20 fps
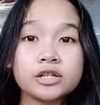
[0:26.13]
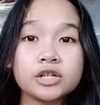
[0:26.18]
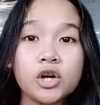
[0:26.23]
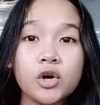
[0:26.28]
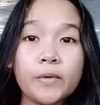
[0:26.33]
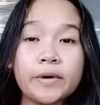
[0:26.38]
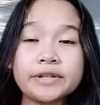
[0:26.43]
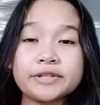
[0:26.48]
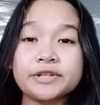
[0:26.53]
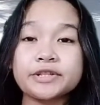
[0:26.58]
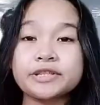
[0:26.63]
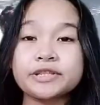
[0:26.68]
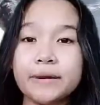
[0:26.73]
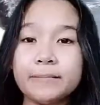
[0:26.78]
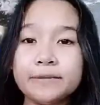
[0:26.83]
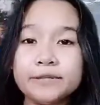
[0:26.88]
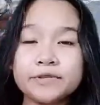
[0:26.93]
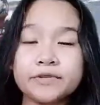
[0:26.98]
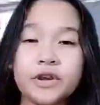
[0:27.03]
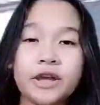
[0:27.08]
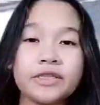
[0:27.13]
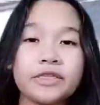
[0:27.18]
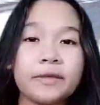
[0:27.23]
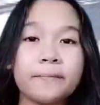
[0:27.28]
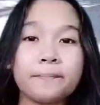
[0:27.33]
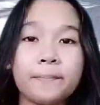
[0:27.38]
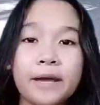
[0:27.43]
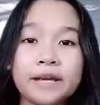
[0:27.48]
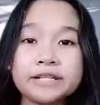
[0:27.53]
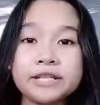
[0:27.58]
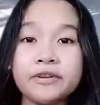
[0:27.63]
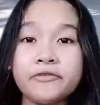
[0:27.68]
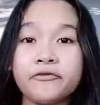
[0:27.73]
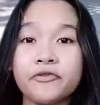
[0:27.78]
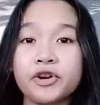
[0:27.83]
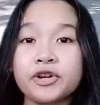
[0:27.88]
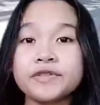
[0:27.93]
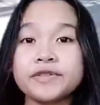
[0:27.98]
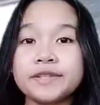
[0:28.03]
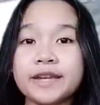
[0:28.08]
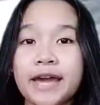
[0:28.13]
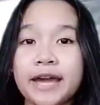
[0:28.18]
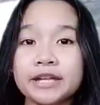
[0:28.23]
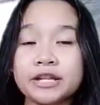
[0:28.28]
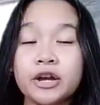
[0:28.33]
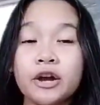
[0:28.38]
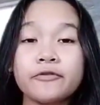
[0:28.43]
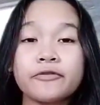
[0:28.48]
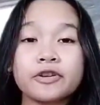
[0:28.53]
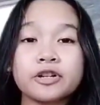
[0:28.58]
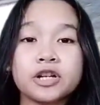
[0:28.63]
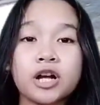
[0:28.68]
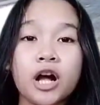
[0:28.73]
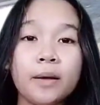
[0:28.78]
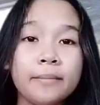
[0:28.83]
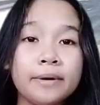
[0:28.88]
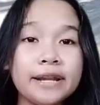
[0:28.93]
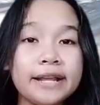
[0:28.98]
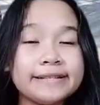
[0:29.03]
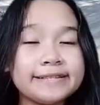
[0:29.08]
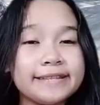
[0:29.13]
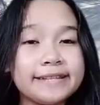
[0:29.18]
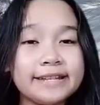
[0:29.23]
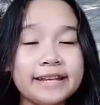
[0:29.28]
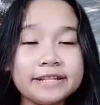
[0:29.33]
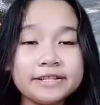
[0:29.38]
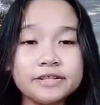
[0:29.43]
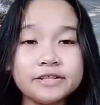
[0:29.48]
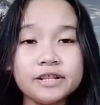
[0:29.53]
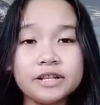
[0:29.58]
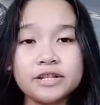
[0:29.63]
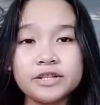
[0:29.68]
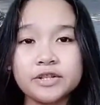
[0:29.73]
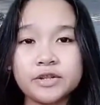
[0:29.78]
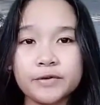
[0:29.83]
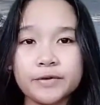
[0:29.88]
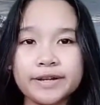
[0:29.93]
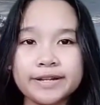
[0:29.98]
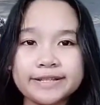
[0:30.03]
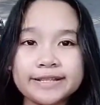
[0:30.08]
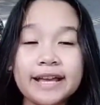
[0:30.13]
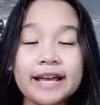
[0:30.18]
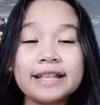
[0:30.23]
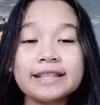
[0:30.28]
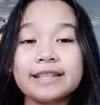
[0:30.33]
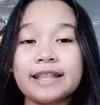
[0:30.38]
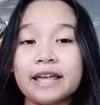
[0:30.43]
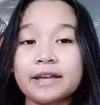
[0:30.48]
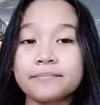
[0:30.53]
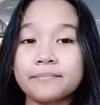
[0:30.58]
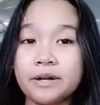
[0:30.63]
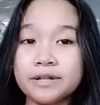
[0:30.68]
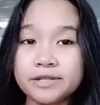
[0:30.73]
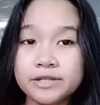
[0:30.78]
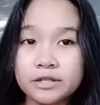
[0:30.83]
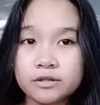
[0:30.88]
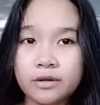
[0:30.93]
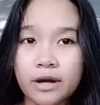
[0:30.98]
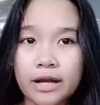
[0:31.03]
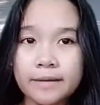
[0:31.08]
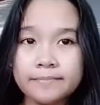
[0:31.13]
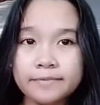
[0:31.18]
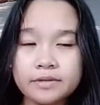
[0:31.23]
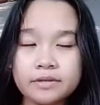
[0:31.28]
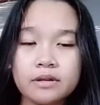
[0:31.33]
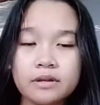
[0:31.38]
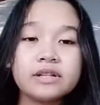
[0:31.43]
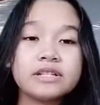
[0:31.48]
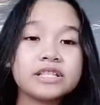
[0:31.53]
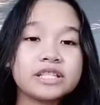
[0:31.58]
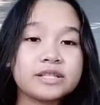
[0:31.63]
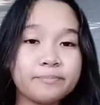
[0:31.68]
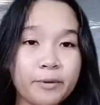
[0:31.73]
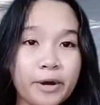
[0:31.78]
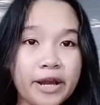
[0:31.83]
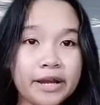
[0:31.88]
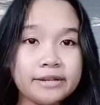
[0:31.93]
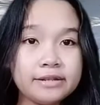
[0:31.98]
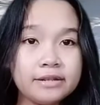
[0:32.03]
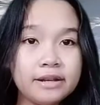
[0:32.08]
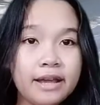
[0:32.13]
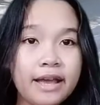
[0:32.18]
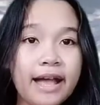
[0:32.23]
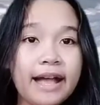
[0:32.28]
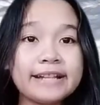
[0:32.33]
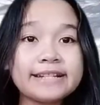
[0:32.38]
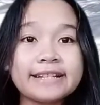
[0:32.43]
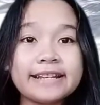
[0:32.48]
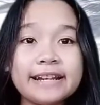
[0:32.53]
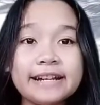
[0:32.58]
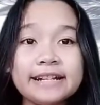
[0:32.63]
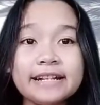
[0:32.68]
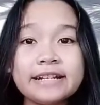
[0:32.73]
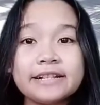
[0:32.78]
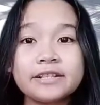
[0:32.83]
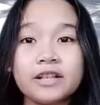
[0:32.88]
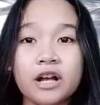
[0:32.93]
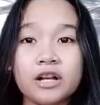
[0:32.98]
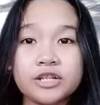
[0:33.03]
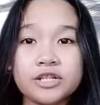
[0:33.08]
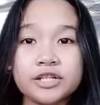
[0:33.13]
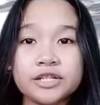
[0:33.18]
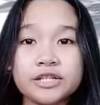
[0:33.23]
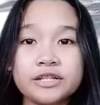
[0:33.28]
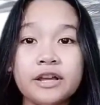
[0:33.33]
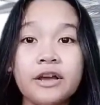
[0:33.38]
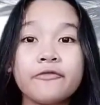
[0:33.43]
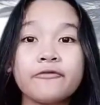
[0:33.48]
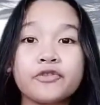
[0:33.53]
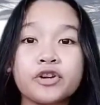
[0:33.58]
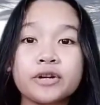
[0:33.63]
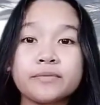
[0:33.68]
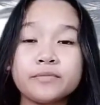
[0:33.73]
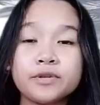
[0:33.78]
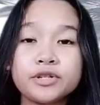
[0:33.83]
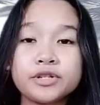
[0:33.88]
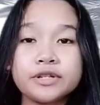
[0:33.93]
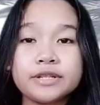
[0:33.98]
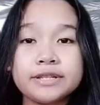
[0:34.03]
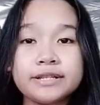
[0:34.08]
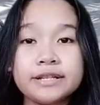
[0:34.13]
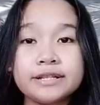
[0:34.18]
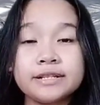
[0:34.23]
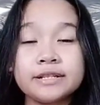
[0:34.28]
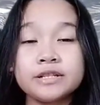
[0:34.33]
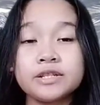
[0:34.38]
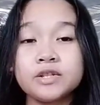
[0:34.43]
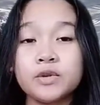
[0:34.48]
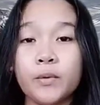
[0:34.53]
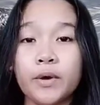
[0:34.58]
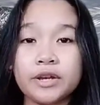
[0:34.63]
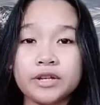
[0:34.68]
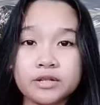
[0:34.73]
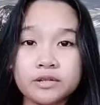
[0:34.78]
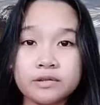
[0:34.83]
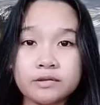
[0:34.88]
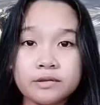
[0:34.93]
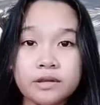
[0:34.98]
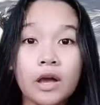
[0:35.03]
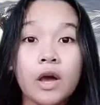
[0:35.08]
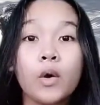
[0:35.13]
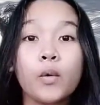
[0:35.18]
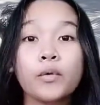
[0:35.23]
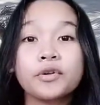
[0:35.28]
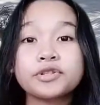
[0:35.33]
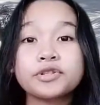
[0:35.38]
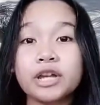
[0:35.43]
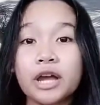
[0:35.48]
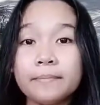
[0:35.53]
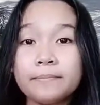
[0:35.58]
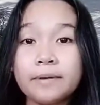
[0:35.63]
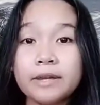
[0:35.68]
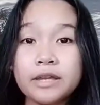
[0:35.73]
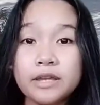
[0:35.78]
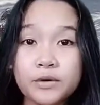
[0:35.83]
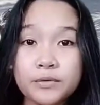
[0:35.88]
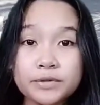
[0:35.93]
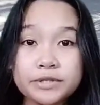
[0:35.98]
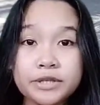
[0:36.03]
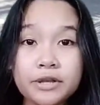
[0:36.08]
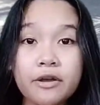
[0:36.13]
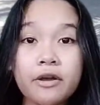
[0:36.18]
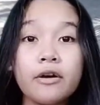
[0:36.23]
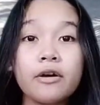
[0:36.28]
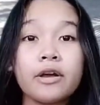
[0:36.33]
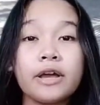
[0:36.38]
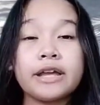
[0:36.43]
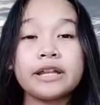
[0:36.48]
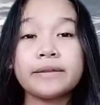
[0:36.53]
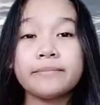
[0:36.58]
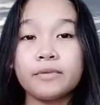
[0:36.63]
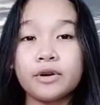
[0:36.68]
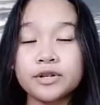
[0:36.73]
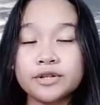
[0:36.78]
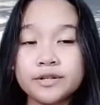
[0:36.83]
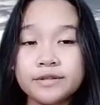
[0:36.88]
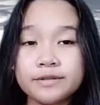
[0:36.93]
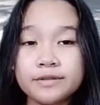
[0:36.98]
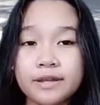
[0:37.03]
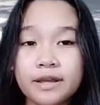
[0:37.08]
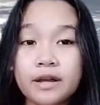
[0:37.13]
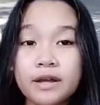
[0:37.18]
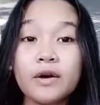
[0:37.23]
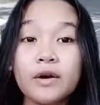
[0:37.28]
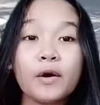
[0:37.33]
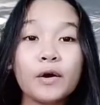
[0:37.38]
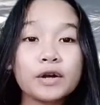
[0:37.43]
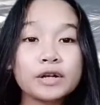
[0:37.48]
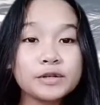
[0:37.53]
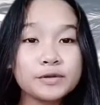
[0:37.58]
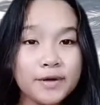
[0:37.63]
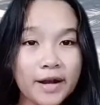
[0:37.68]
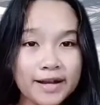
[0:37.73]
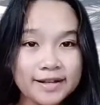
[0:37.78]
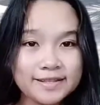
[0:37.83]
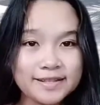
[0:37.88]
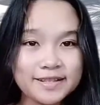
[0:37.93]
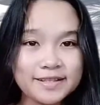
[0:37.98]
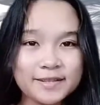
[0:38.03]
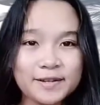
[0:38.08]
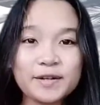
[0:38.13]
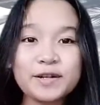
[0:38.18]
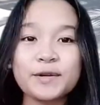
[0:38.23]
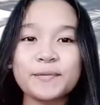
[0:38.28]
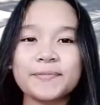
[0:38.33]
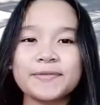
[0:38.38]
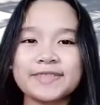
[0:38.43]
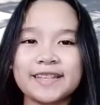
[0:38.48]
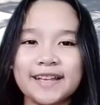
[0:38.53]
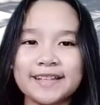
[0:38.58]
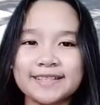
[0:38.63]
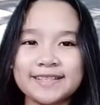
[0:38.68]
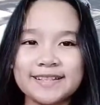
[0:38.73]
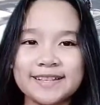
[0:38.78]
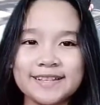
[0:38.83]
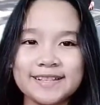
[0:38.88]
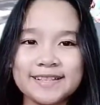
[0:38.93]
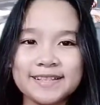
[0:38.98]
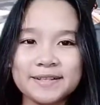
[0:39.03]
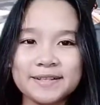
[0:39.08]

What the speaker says: going to demonstrate the basic first aid for common incidental injuries like muscle cramps, sprain, and heat exhaustion for emergency situations which can be used in emergency or crisis circumstances.